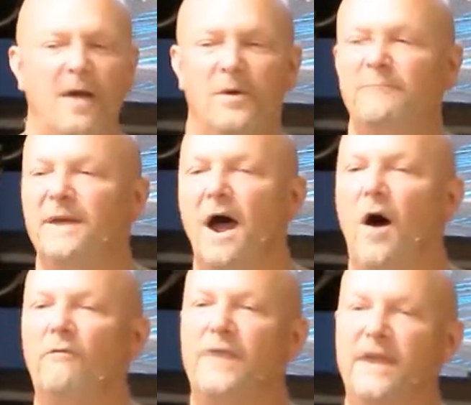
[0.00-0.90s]
we've been
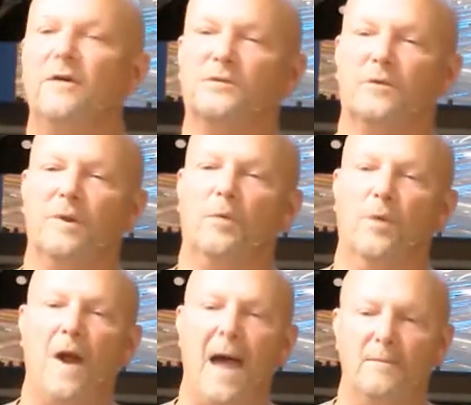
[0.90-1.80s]
off kilter, but we're
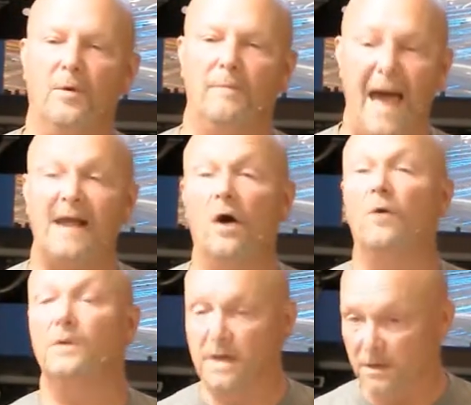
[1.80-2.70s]
right, we're back
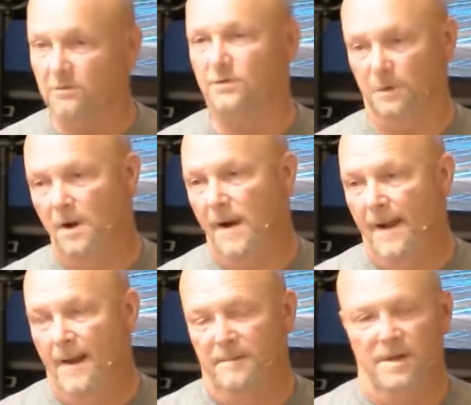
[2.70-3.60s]
on kilter
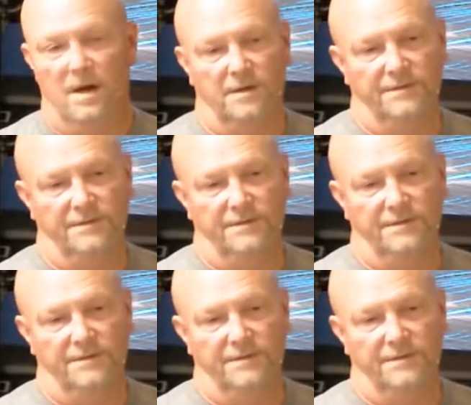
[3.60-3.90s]
because